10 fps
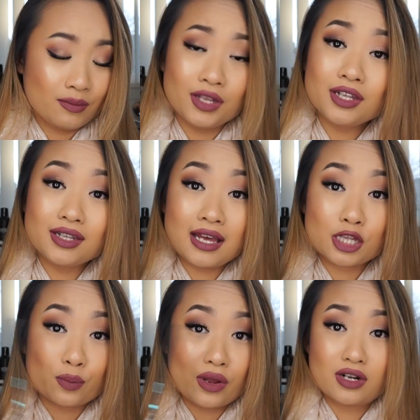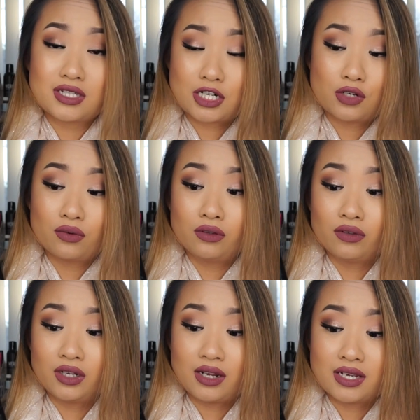Other than that, the product is actually
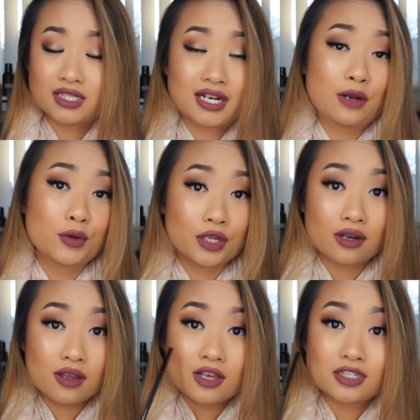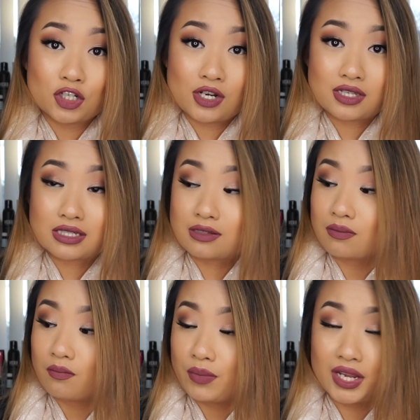really nice, and I would suggest
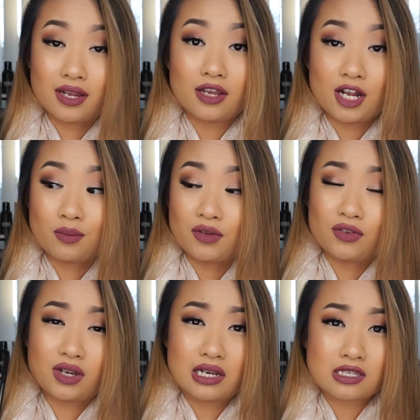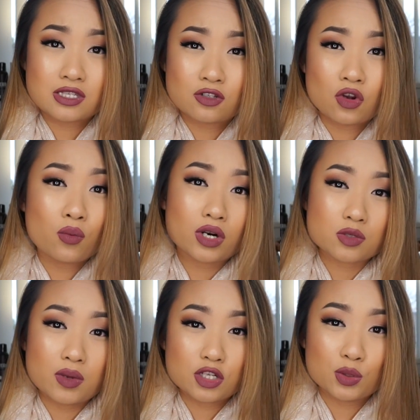picking it up if you guys don't want to
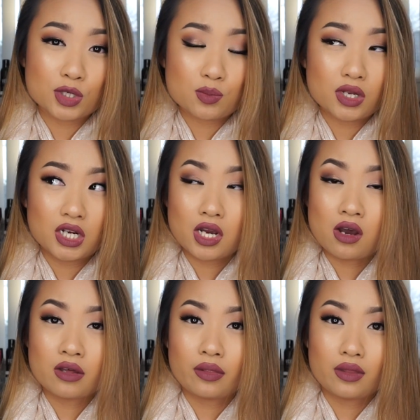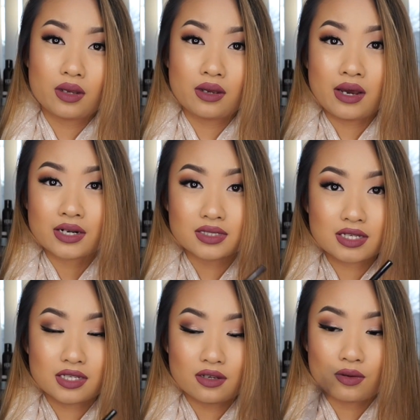spend too much money on the
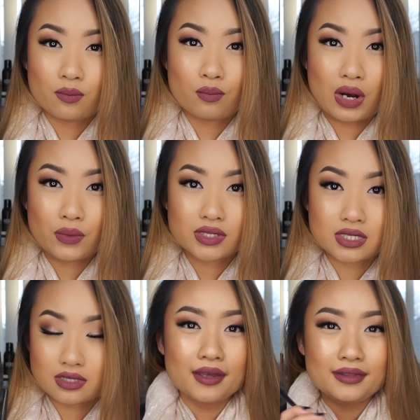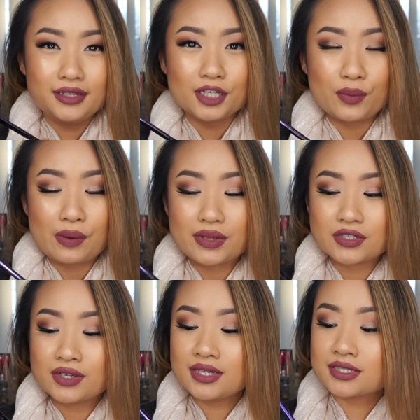Anastasia Brow Wizzes. The other brow
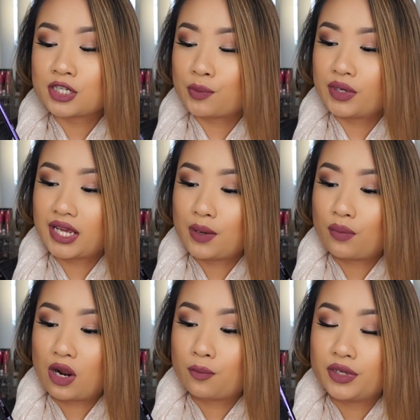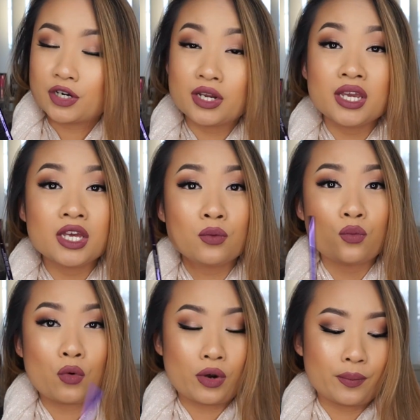pencil is the Urban Decay Brow Beater
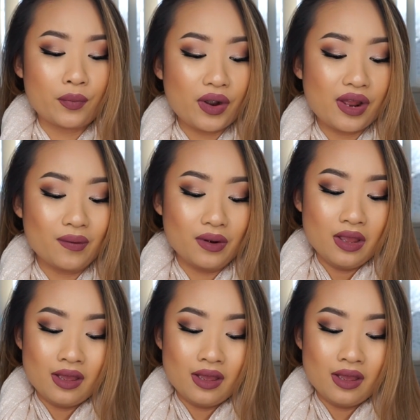in Warm Brown.